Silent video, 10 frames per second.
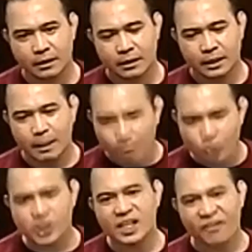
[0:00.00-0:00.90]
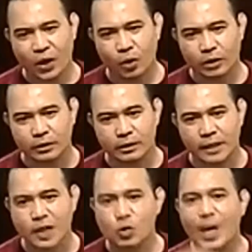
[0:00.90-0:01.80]
The most difficult.
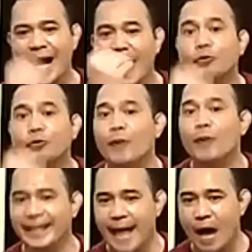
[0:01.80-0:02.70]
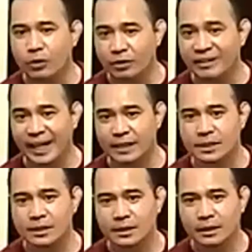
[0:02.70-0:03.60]
That's why I have to break down on this.
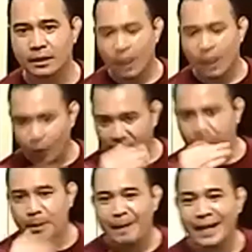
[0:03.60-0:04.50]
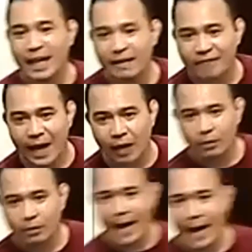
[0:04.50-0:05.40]
That everybody can follow,
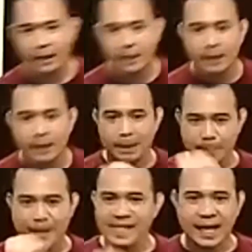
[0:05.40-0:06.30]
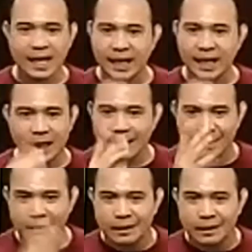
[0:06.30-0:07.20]
right? But basically,
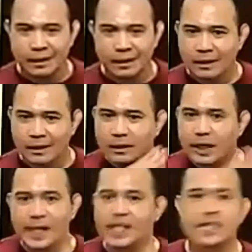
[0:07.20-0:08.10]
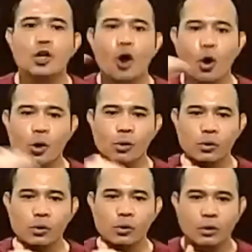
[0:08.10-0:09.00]
there is no
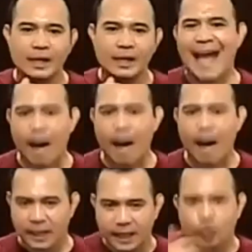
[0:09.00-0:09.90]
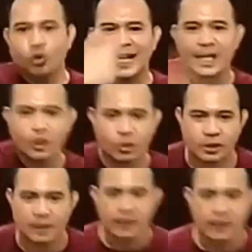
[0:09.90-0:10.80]
gaps. It continues.
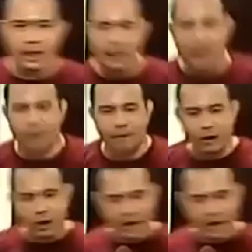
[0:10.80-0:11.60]
Okay, I